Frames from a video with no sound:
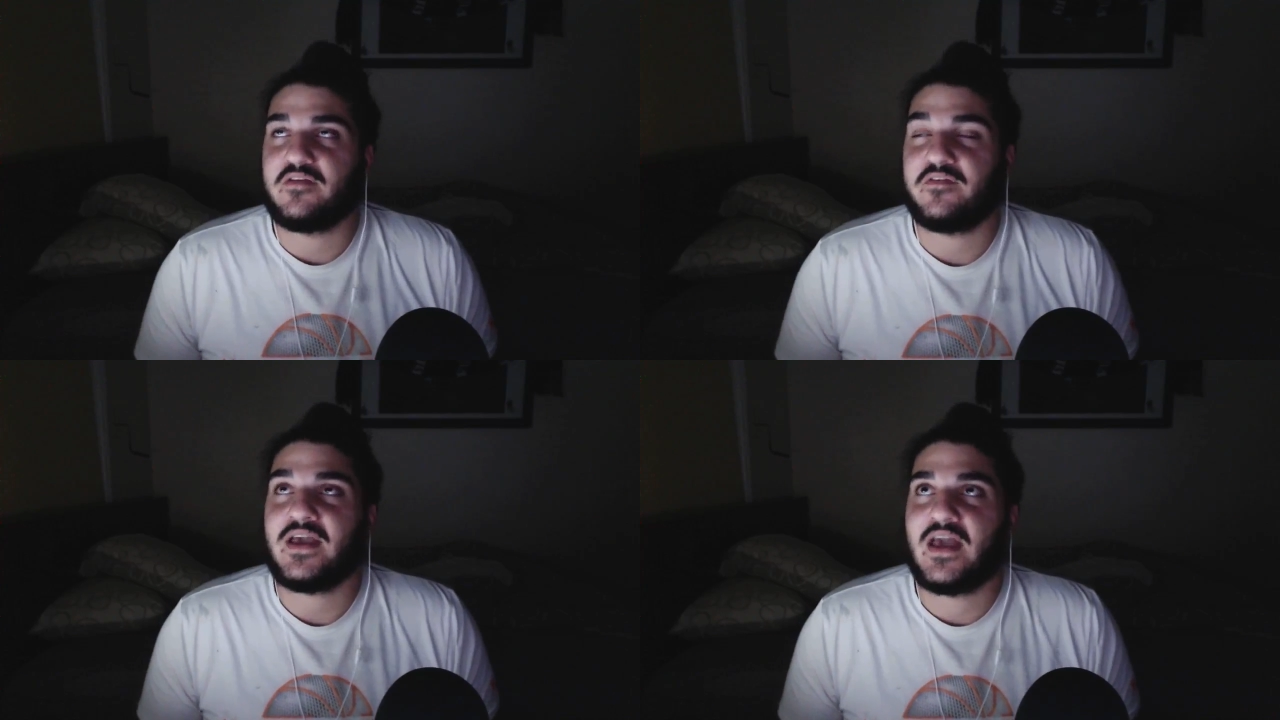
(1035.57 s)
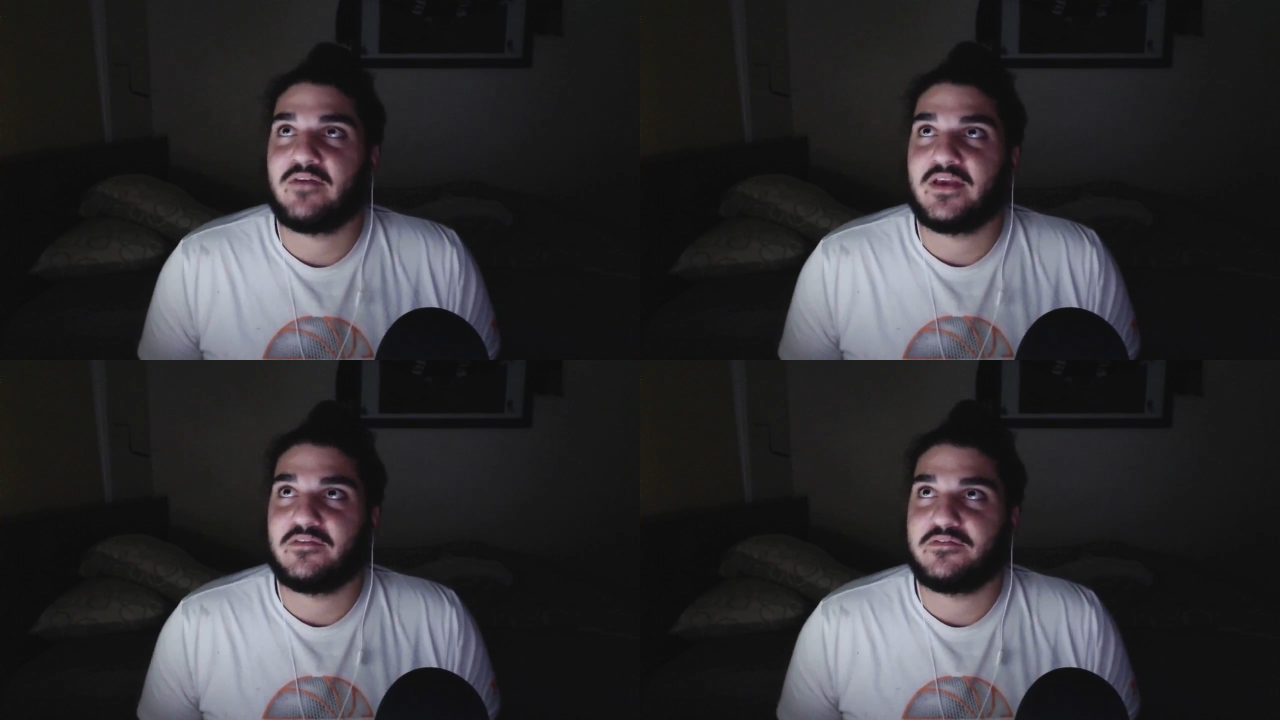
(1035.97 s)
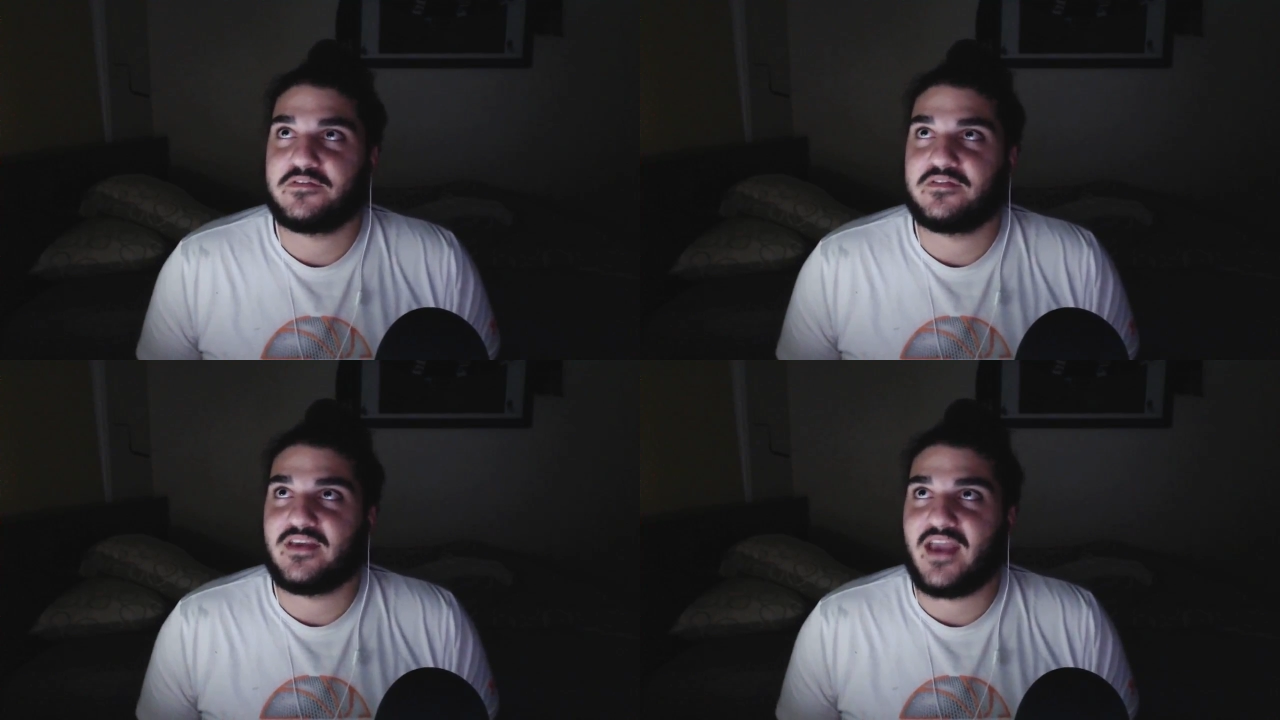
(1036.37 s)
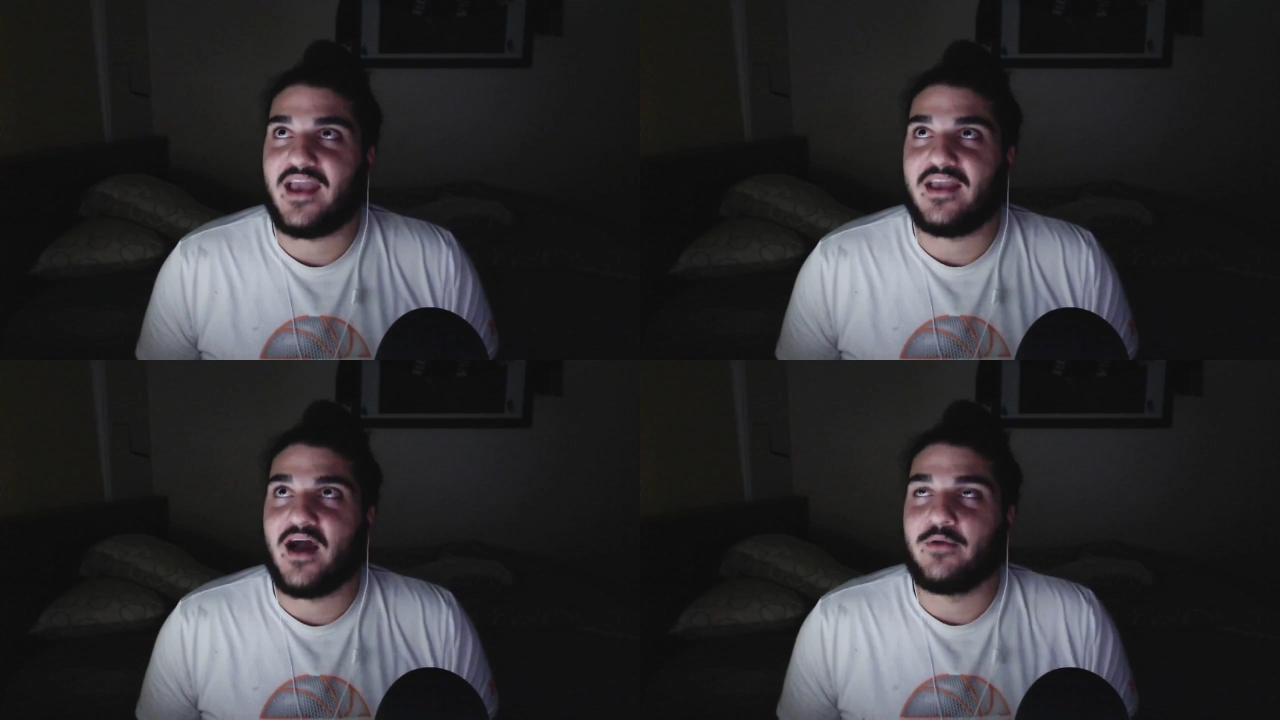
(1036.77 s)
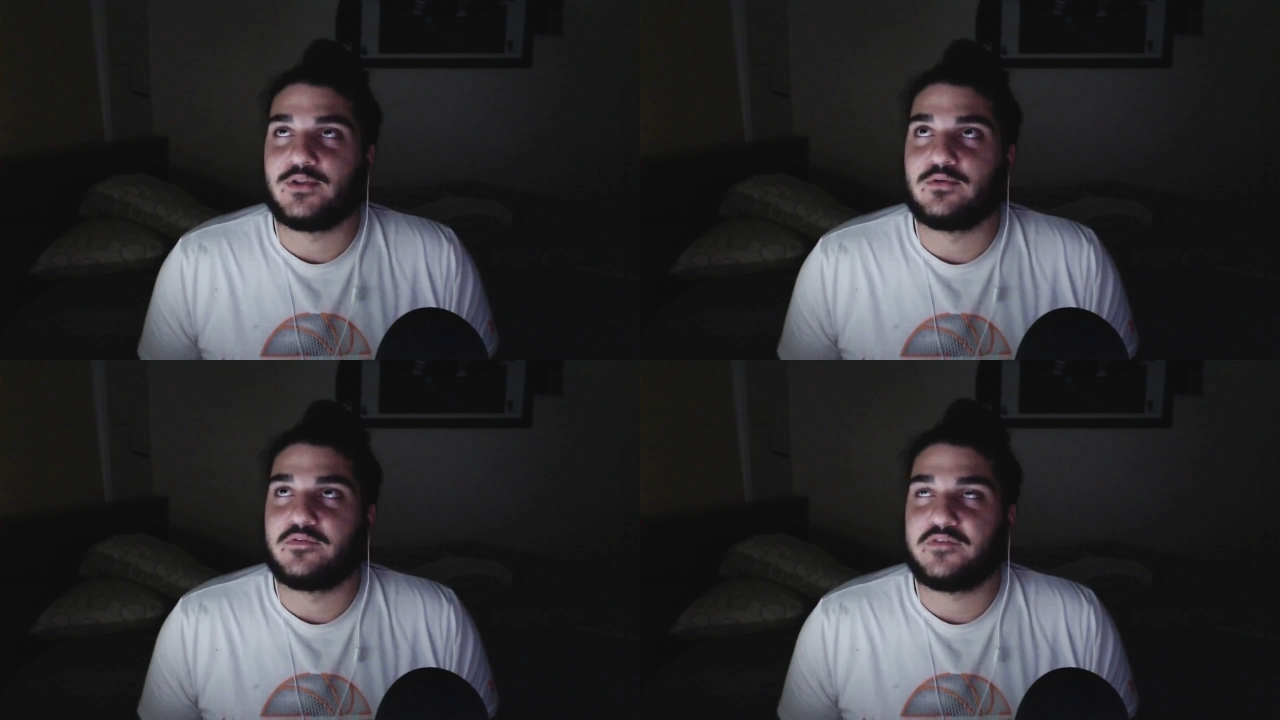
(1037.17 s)
if I ever hit 50k, I
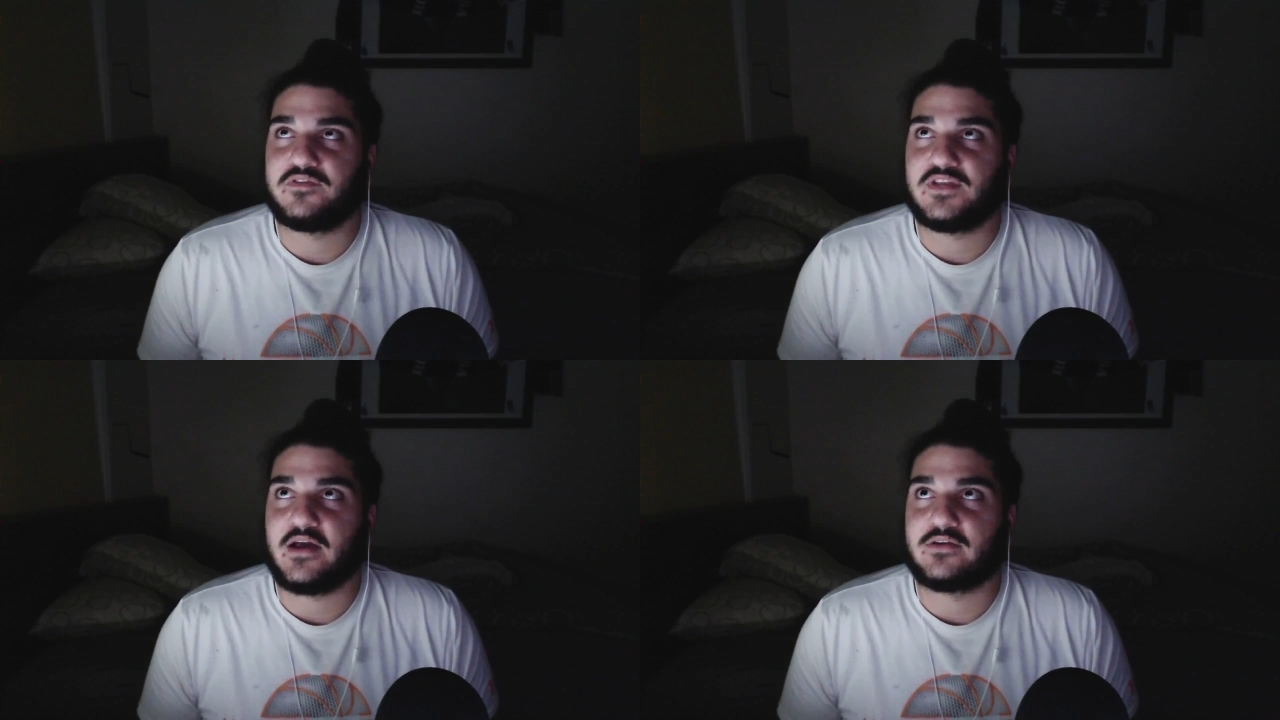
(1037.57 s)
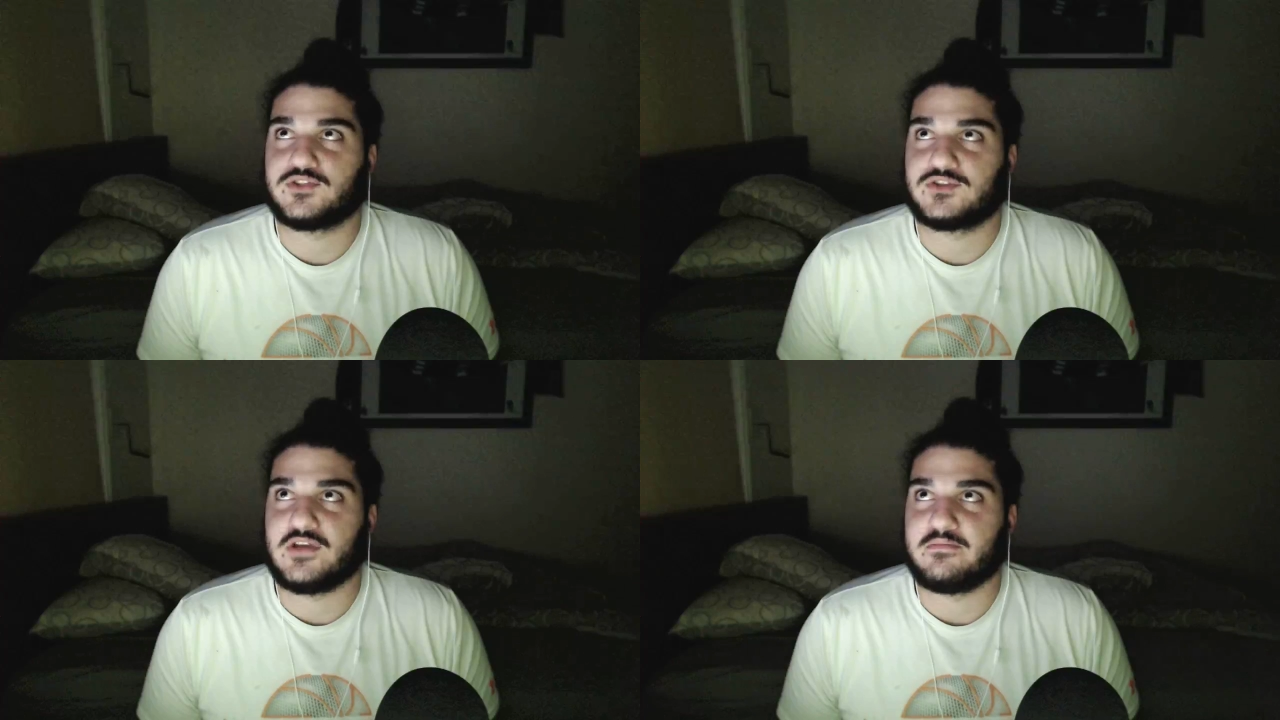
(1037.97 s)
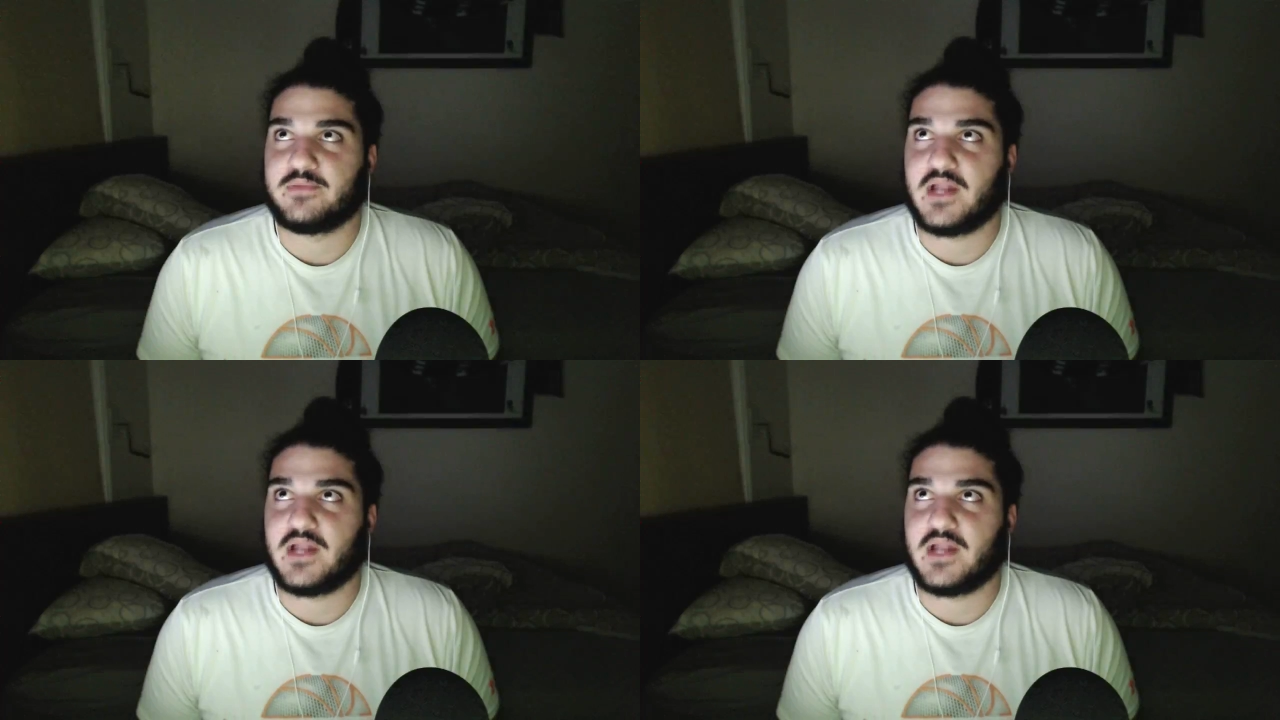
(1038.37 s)
would do a 50-hour stream.